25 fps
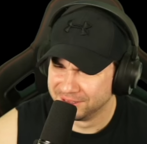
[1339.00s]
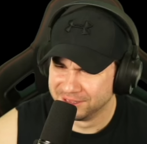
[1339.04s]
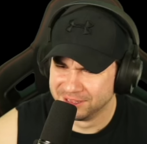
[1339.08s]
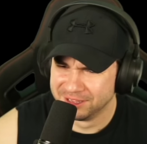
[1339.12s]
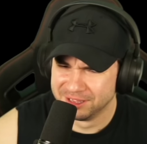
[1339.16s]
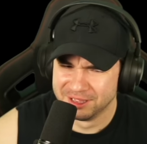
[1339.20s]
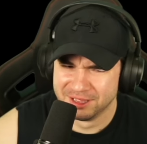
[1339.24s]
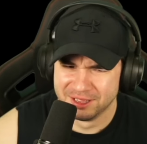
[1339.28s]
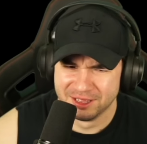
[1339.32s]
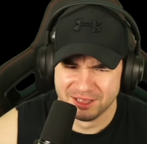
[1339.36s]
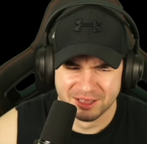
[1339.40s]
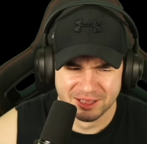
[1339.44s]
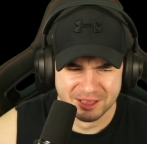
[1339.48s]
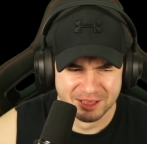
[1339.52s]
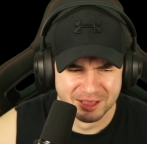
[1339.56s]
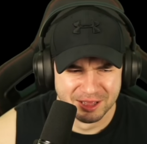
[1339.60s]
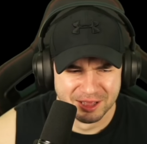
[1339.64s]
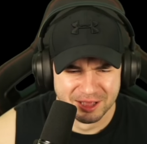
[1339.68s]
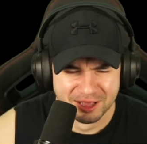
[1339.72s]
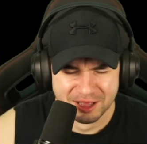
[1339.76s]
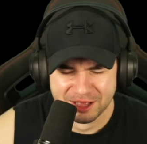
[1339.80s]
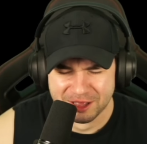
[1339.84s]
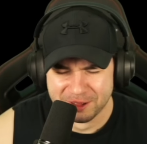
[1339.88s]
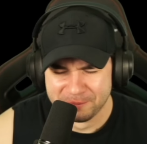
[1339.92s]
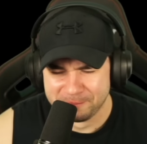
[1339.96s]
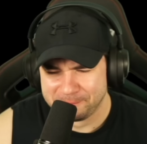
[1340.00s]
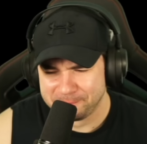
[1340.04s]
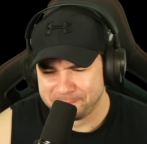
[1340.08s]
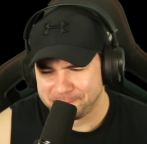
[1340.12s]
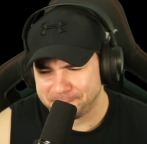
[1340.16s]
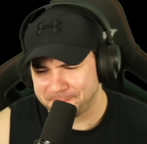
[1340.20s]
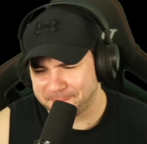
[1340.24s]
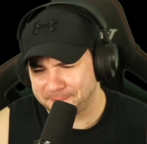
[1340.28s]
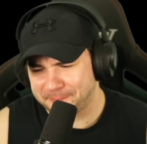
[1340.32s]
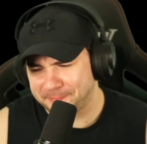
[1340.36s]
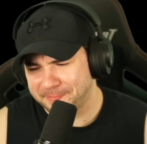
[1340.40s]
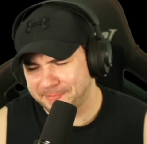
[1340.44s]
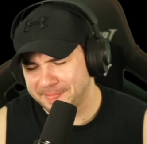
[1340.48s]

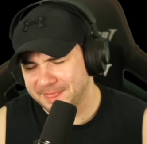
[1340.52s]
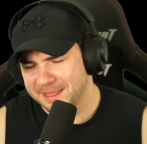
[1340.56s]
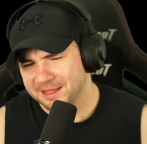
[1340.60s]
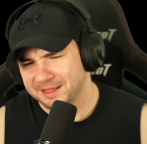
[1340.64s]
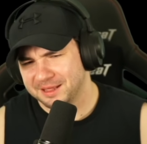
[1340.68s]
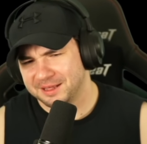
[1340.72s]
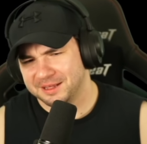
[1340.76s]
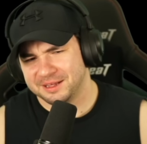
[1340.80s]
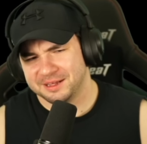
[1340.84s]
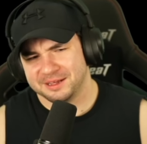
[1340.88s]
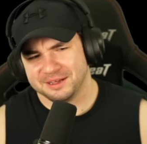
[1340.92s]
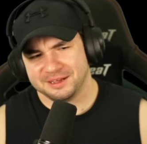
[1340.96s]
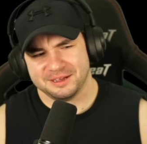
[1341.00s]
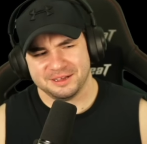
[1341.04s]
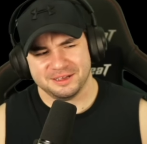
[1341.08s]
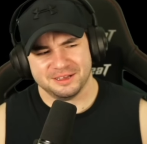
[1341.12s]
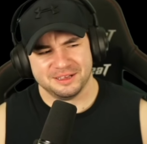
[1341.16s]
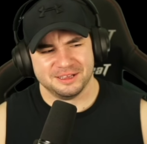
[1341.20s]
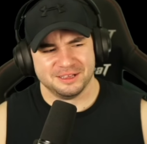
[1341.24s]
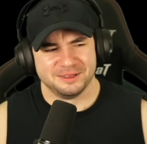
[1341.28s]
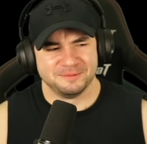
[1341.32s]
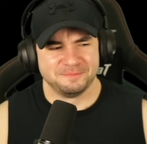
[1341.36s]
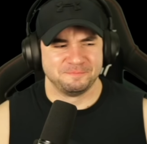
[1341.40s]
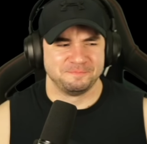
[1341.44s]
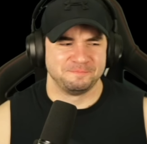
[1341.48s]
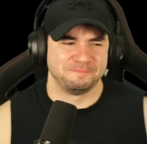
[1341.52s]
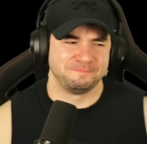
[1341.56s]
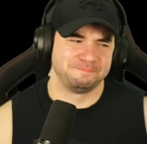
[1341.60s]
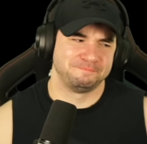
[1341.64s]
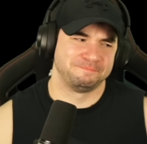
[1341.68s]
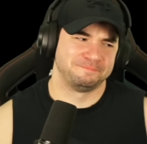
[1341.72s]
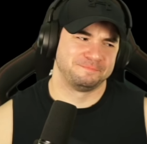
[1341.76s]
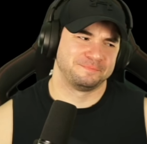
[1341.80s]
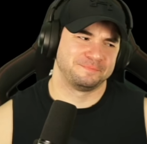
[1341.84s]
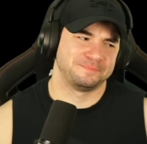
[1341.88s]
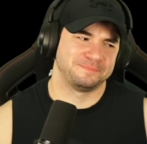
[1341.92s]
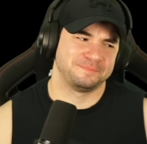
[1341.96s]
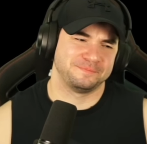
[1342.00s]

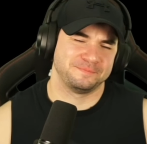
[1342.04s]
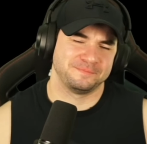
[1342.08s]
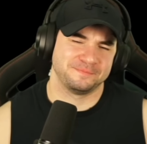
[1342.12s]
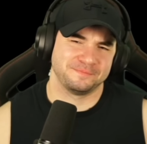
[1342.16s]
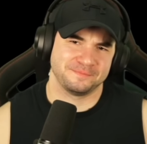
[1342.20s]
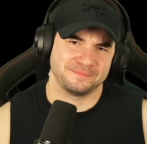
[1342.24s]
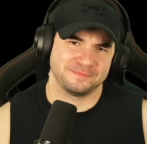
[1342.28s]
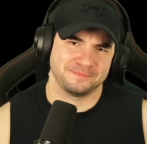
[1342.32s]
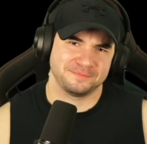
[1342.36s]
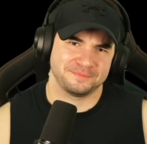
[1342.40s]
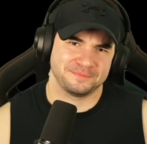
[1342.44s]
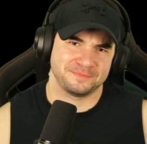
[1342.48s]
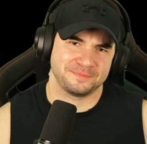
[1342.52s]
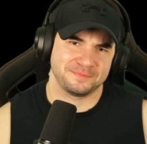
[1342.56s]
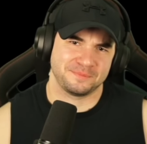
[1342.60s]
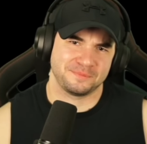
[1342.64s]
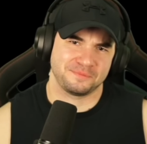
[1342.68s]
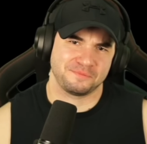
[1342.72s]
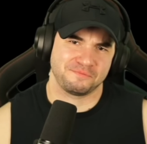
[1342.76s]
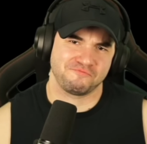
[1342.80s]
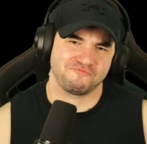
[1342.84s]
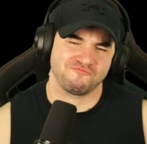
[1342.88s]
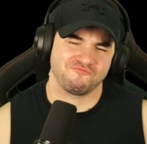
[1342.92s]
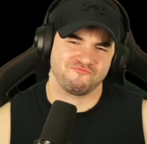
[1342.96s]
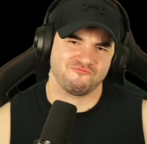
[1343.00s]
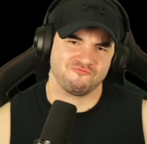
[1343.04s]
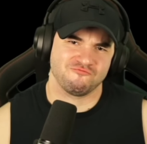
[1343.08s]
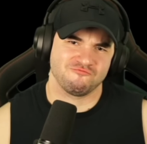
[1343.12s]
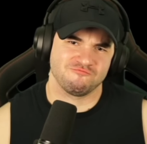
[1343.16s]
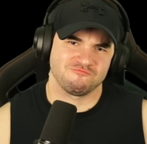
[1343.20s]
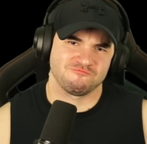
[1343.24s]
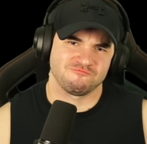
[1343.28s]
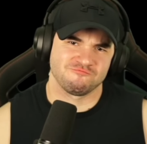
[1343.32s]
Nothing is said.